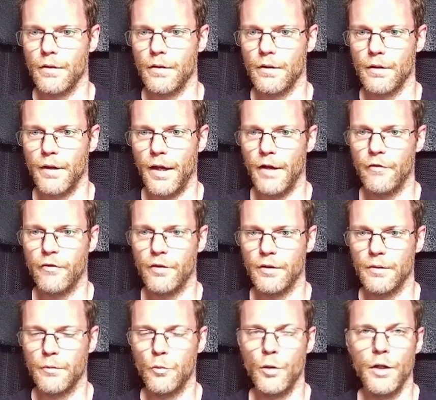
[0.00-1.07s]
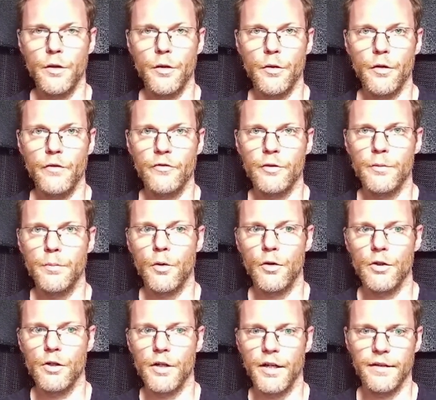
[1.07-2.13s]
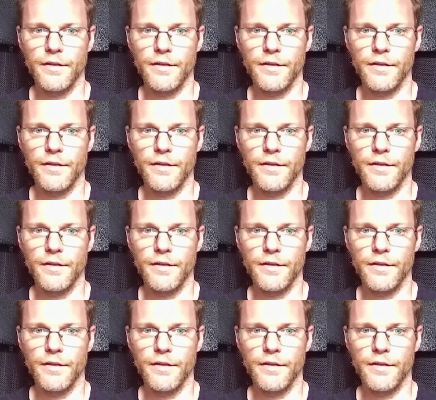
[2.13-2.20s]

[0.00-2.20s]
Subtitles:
have a width of the border, and